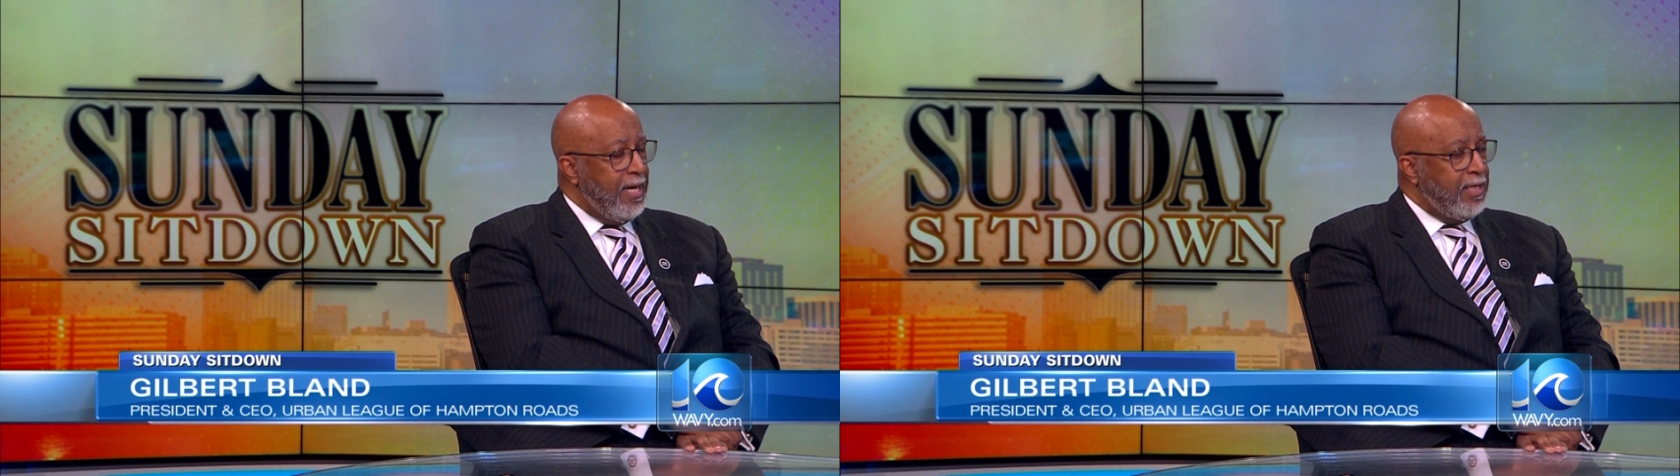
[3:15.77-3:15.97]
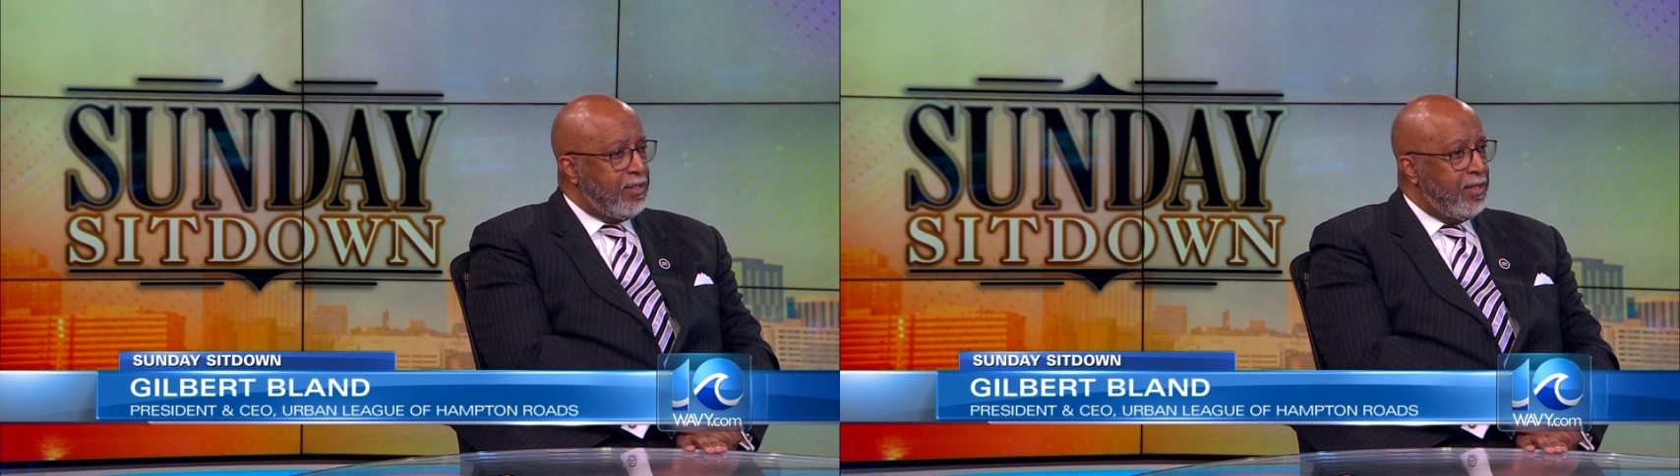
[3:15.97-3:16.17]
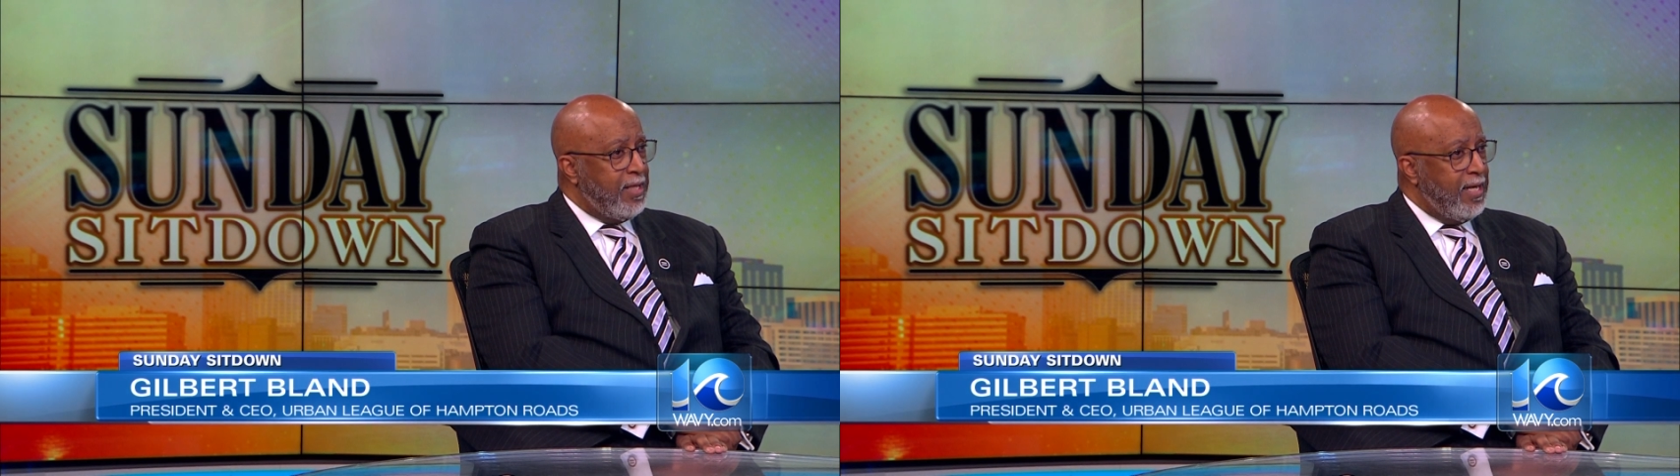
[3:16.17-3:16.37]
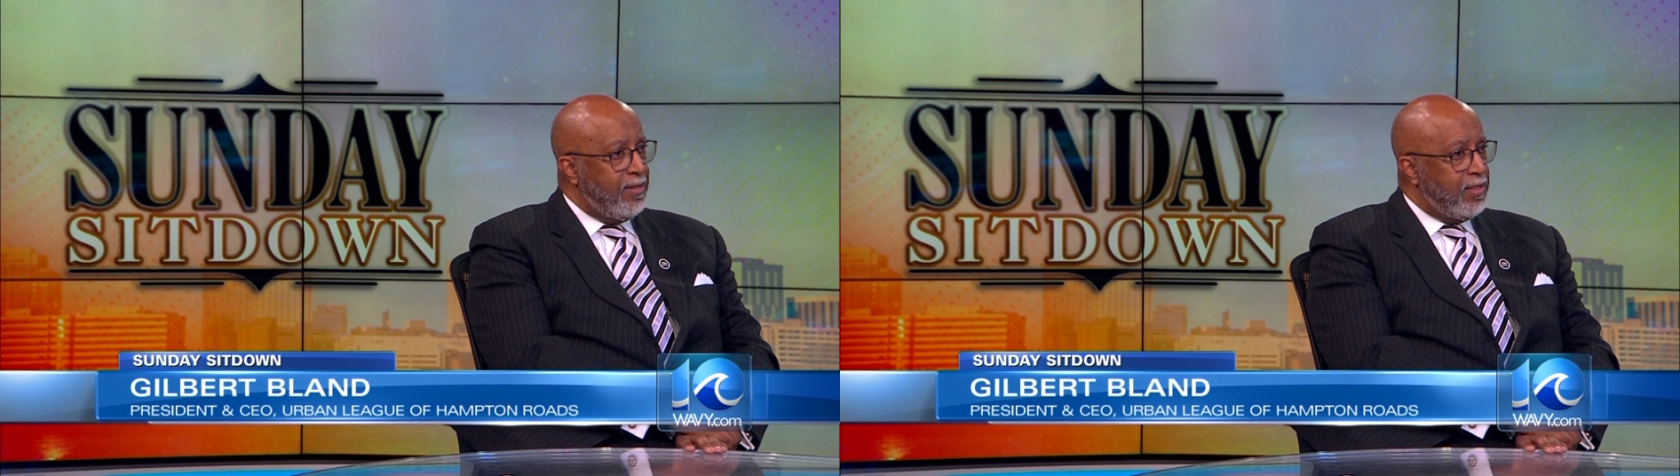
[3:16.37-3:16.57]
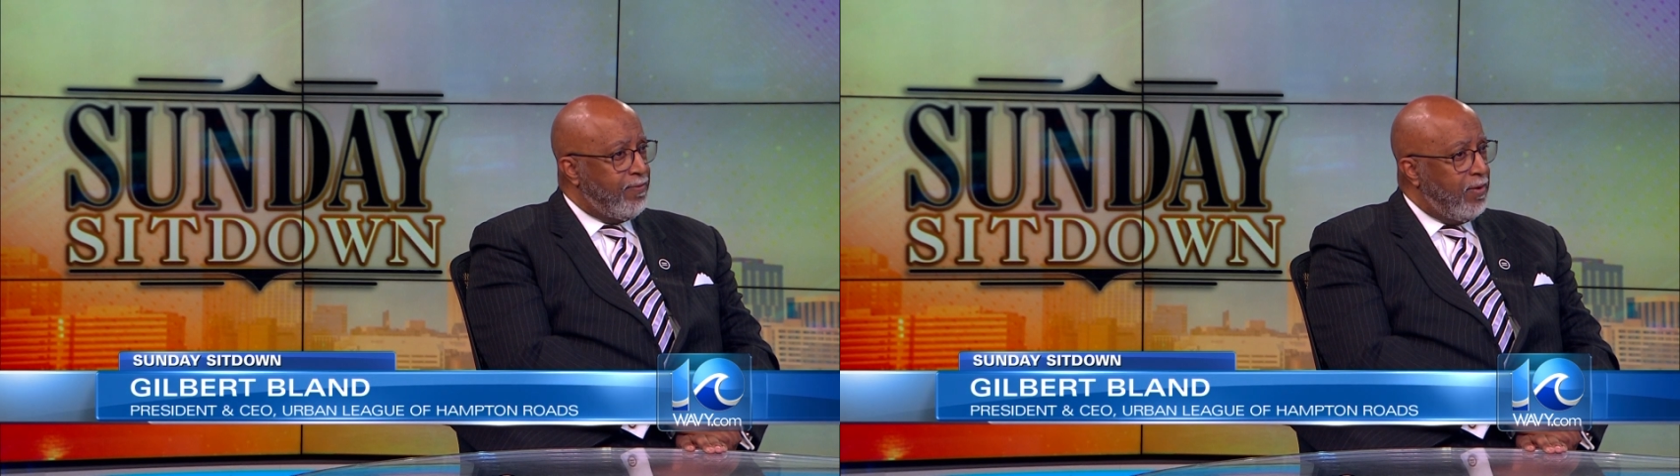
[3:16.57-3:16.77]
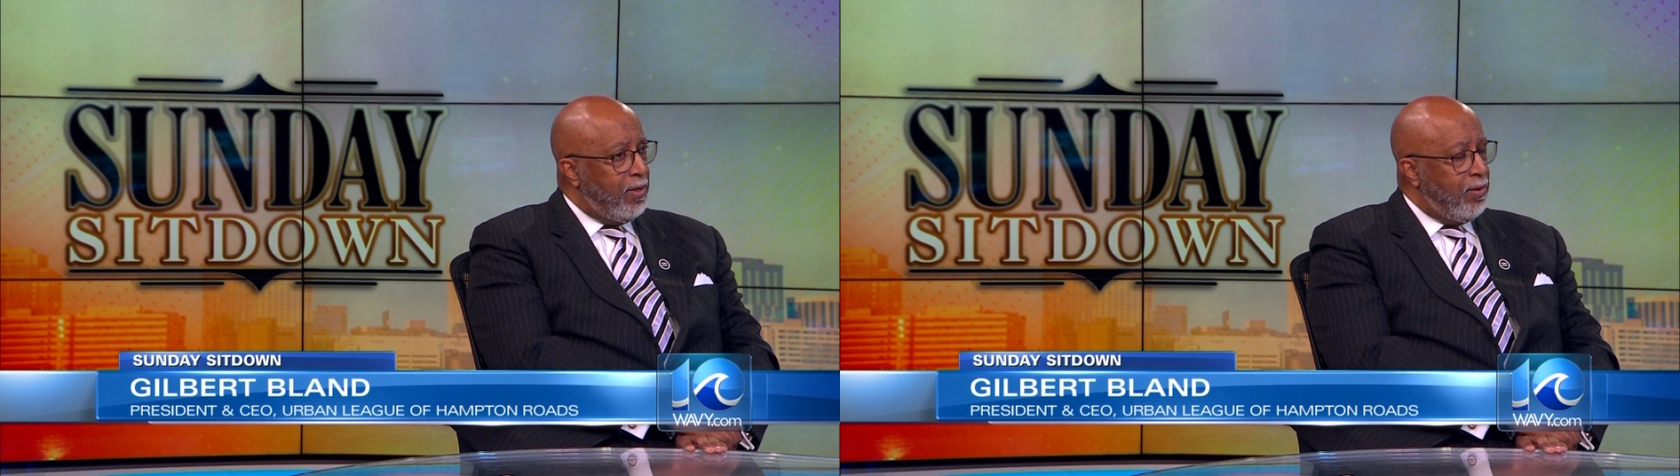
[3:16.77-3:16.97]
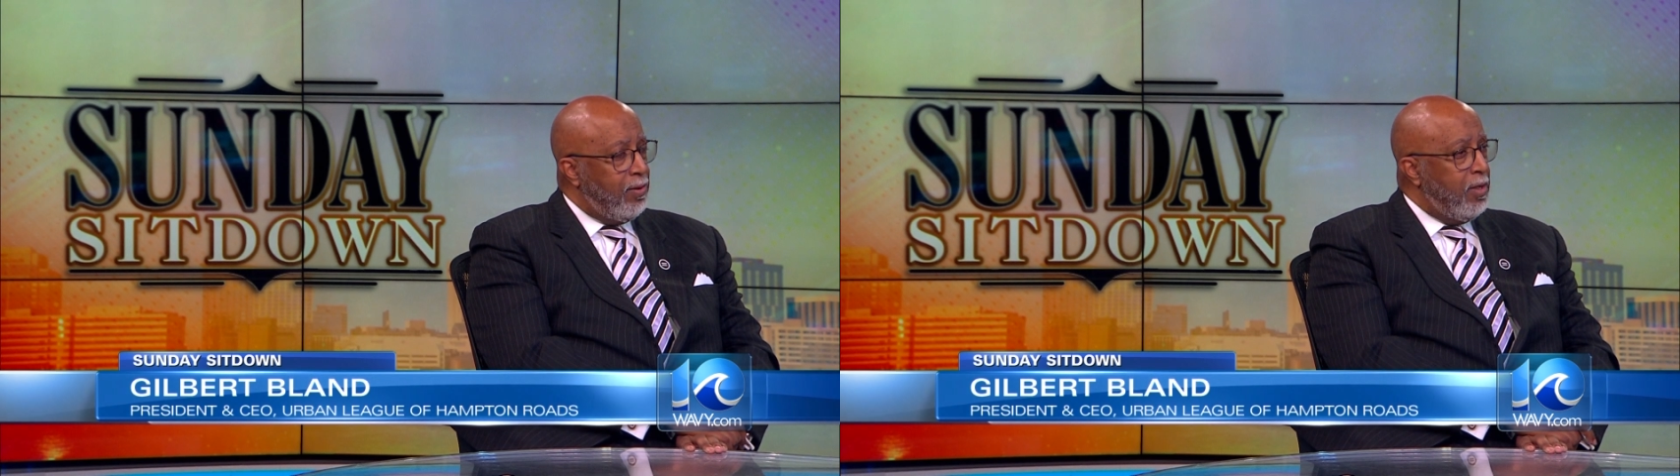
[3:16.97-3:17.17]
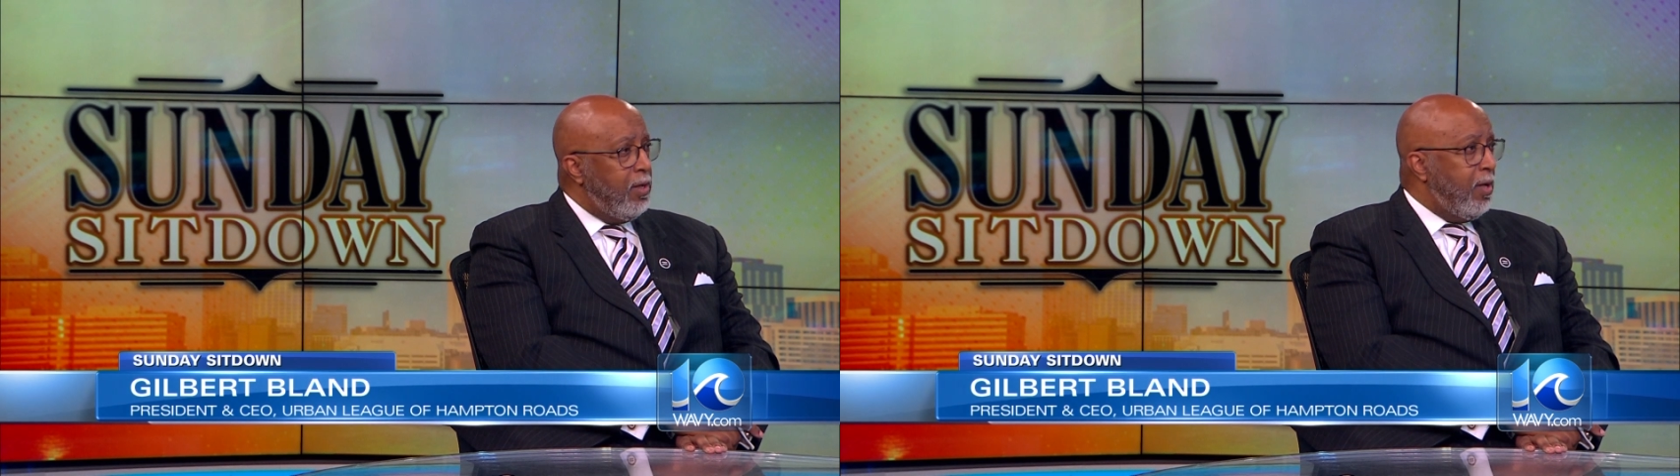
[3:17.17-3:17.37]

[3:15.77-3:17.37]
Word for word: added to that this fall